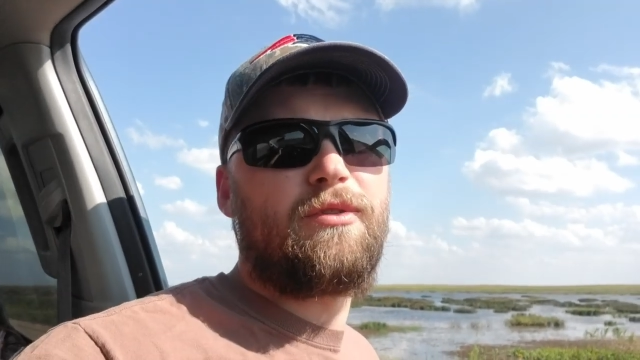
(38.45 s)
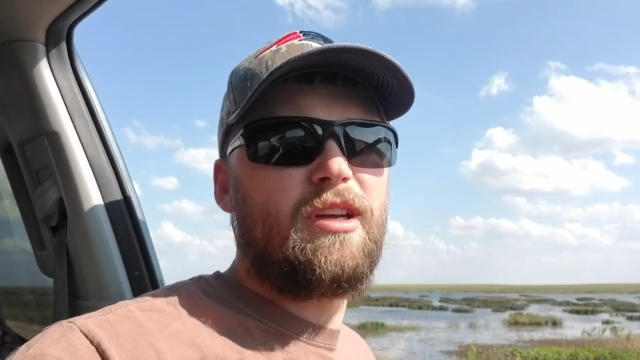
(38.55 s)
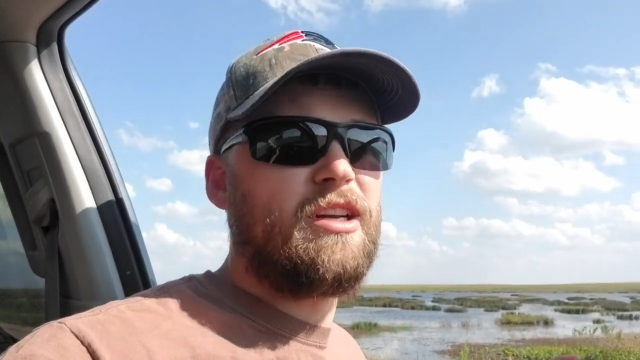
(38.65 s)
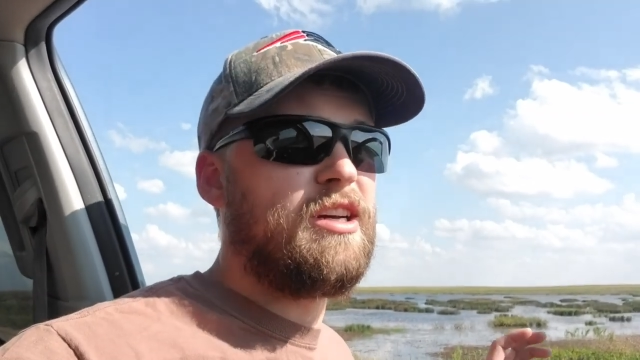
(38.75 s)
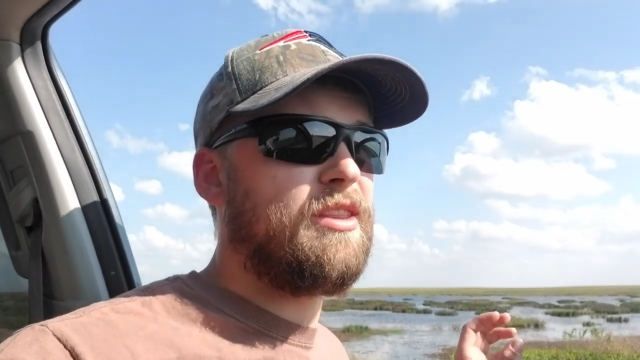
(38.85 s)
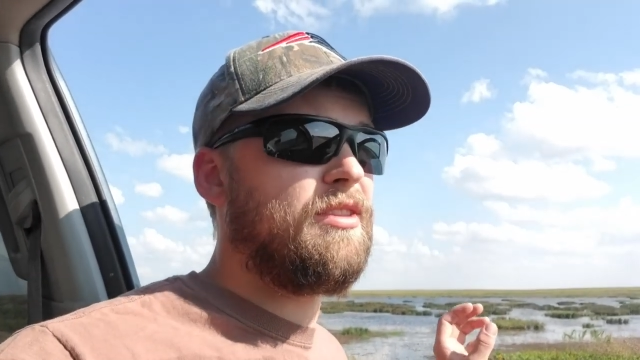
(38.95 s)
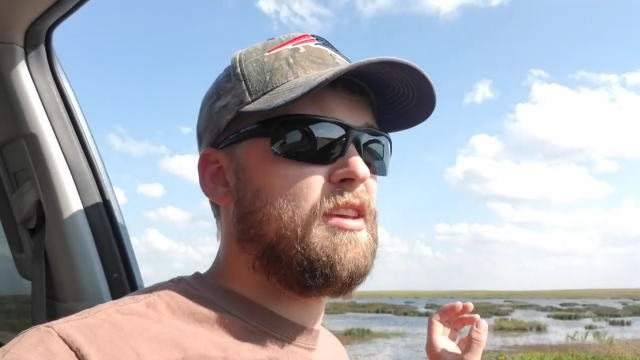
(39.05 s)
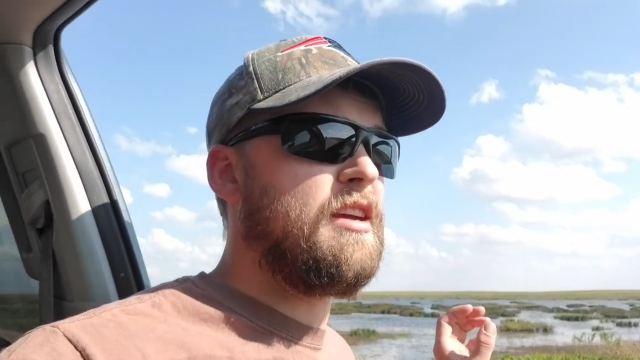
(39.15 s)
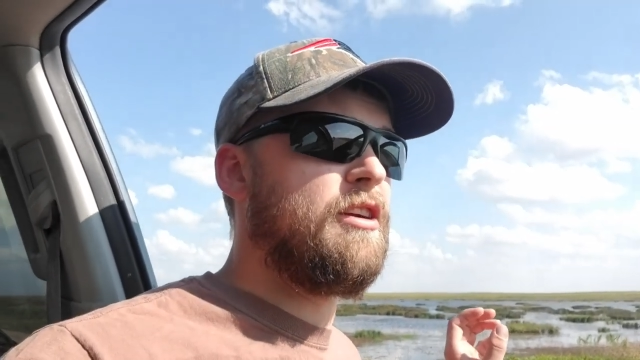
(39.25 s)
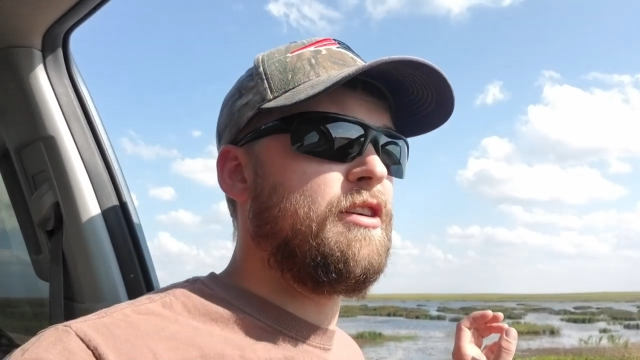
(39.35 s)
Gotta hunt
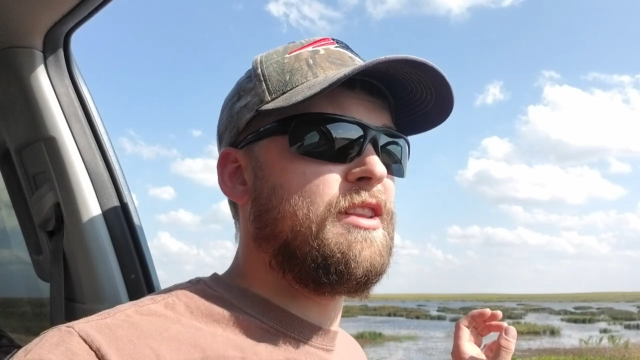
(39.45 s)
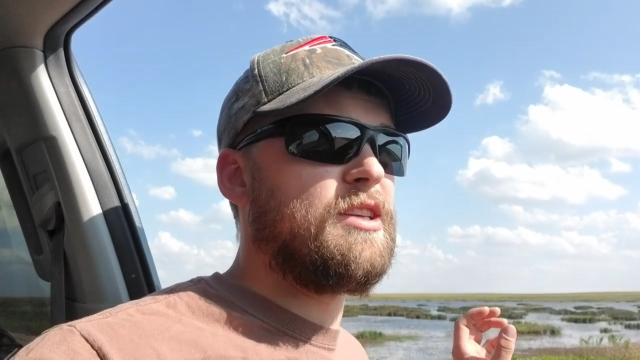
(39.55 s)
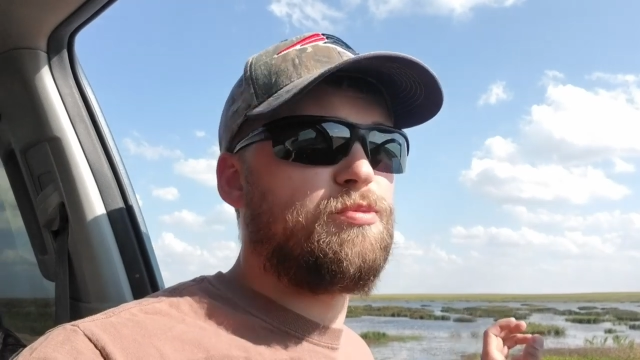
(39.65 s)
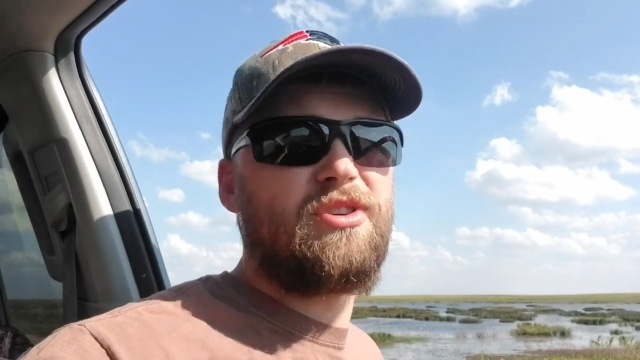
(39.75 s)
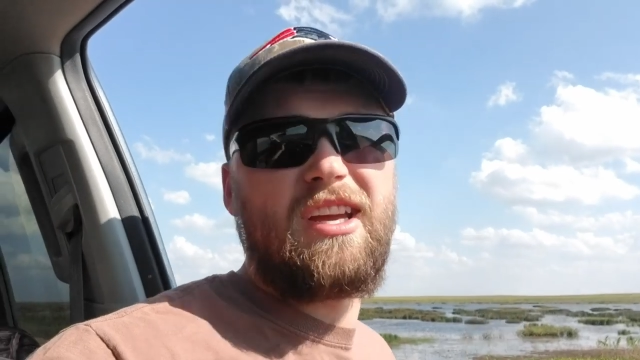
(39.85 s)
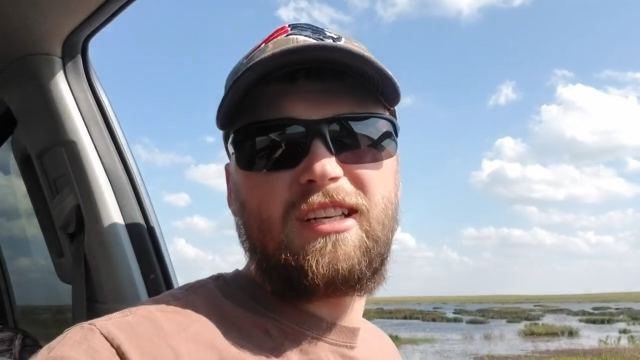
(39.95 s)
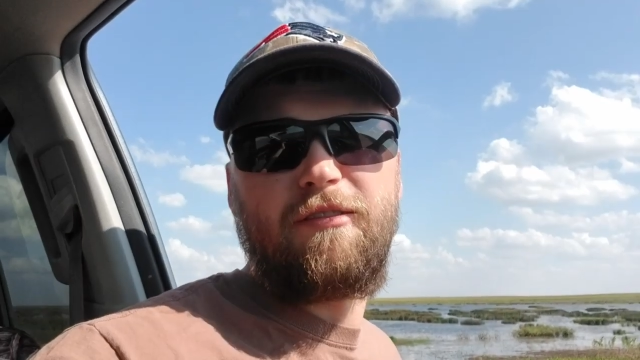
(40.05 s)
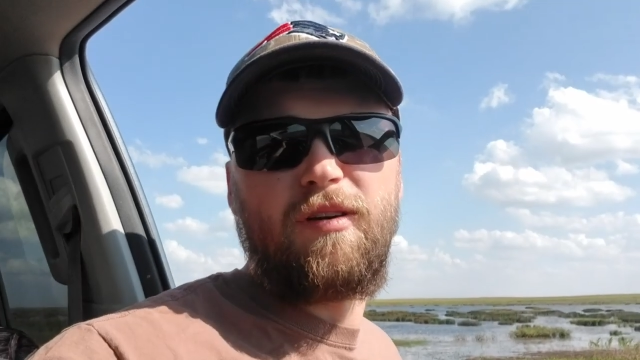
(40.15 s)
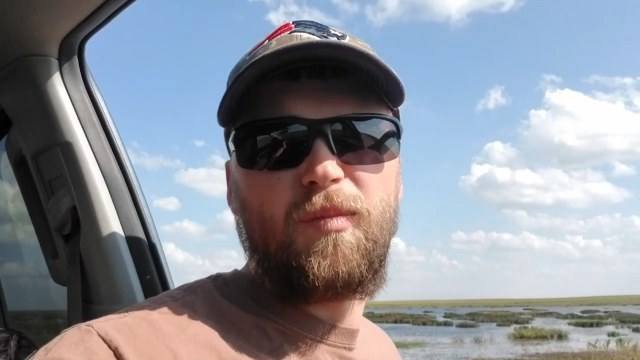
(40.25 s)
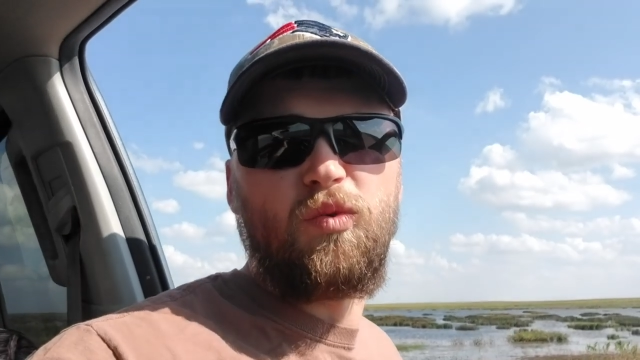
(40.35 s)
the area that's
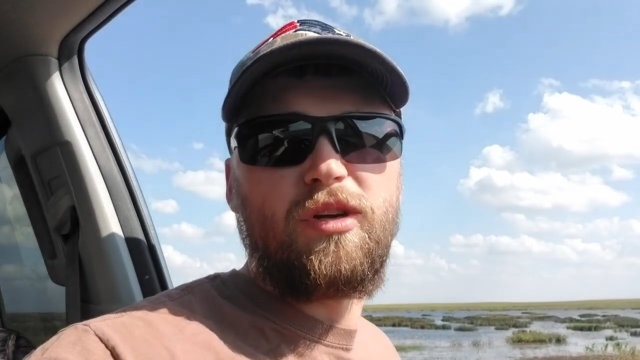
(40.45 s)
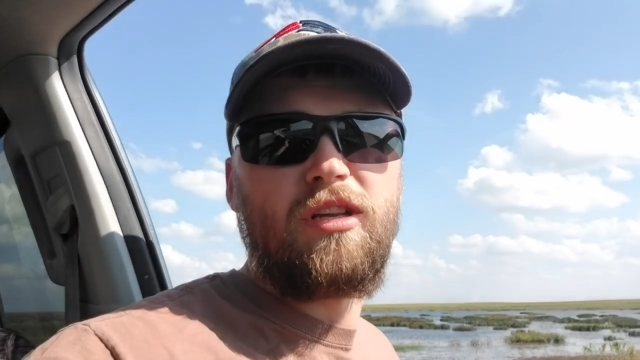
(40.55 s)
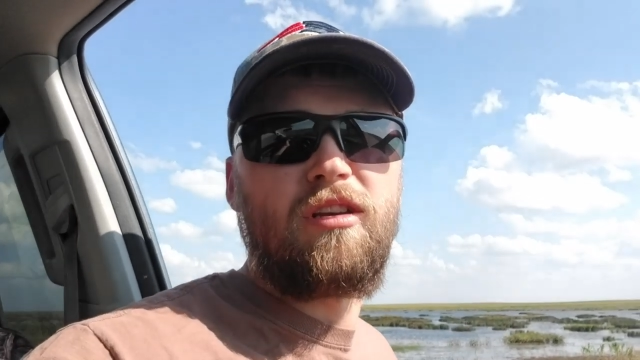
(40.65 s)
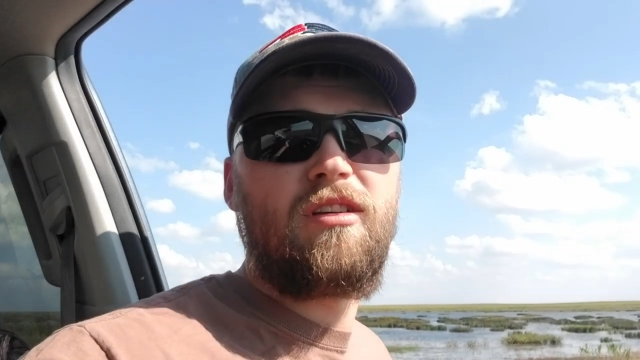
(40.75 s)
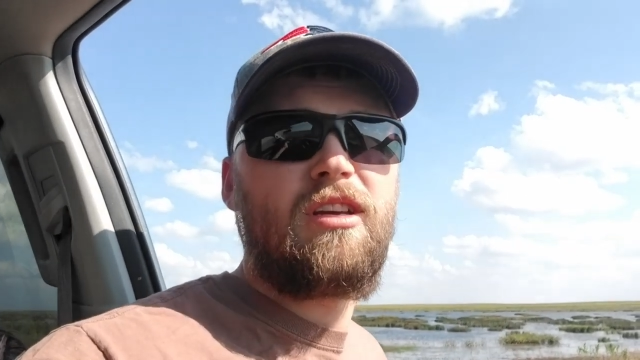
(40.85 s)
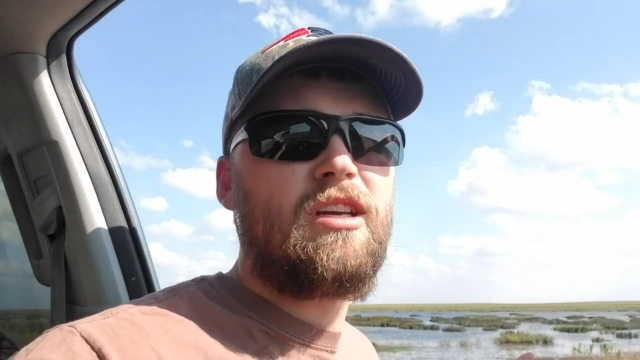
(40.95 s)
protected from the wind.